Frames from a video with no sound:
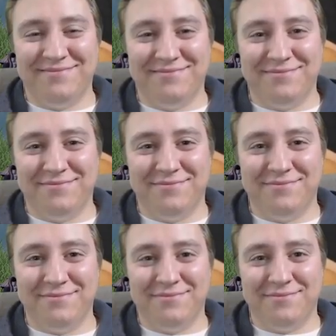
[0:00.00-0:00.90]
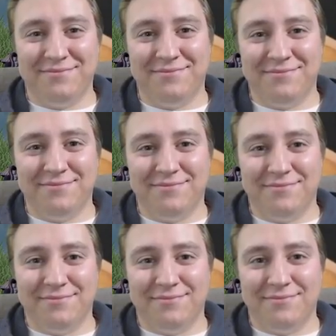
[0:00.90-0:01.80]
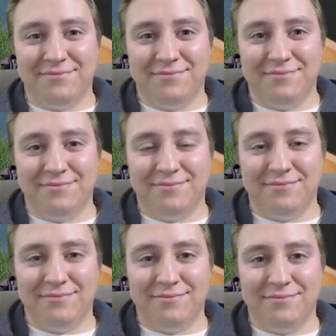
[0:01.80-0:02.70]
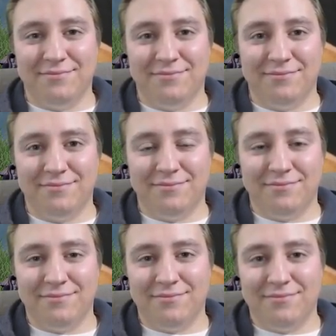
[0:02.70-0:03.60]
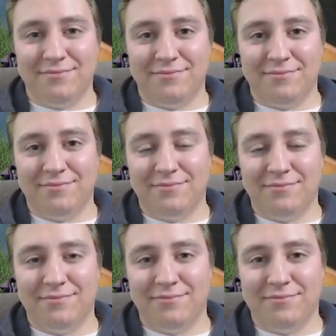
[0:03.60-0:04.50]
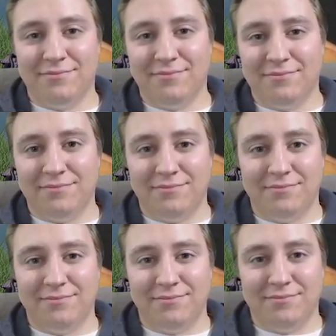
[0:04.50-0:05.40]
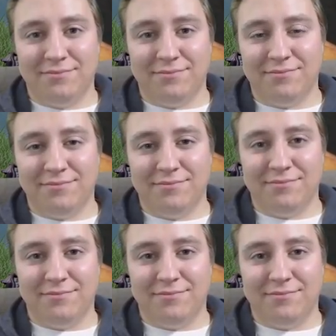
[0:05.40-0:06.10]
No words are spoken by the person on screen.